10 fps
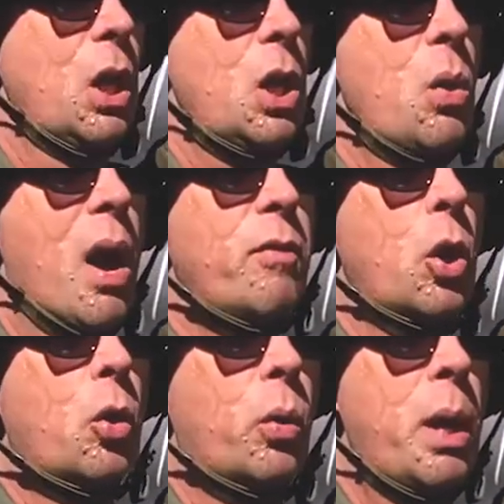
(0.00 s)
You have a
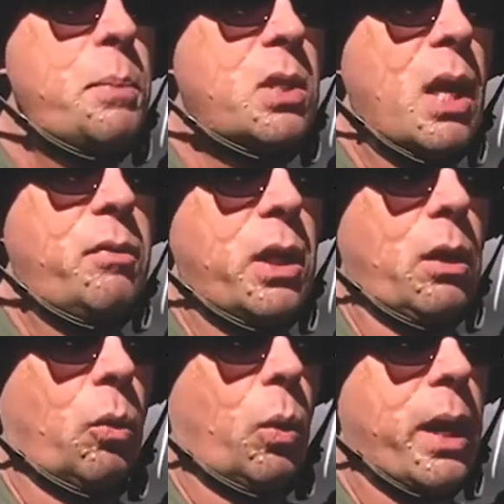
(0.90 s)
grip safety
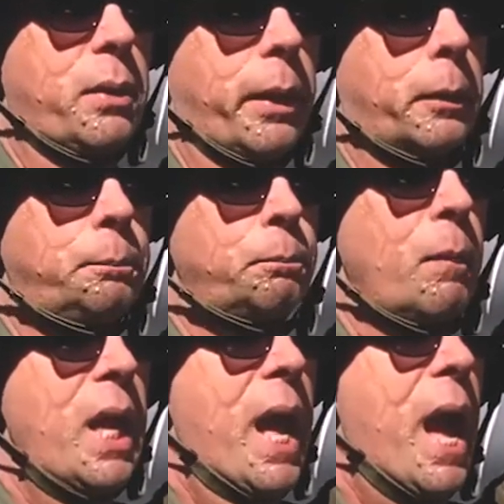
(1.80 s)
right there.
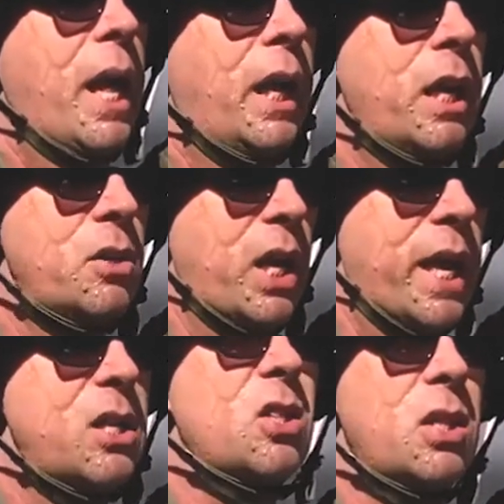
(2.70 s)
And it is
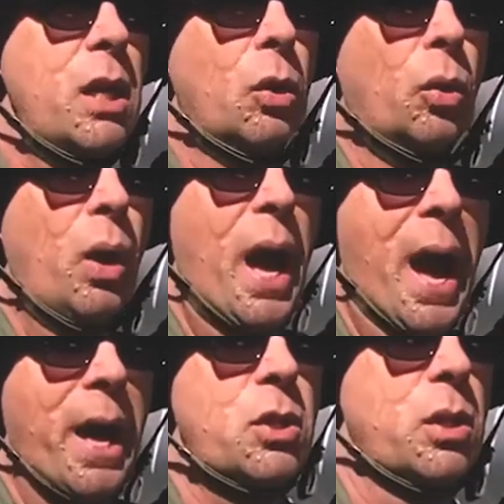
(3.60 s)
a single
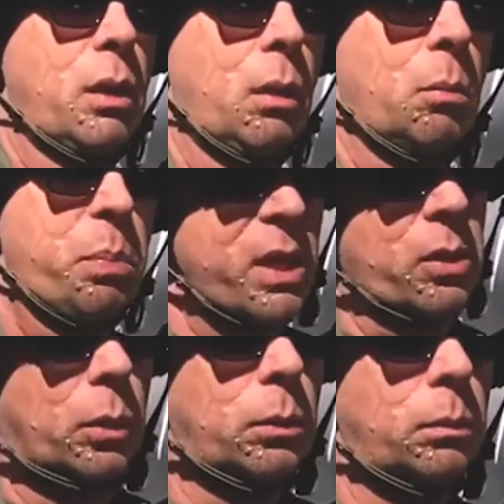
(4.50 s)
action
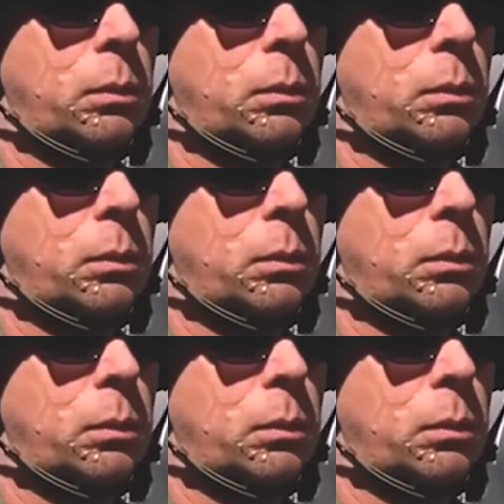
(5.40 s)
pistol.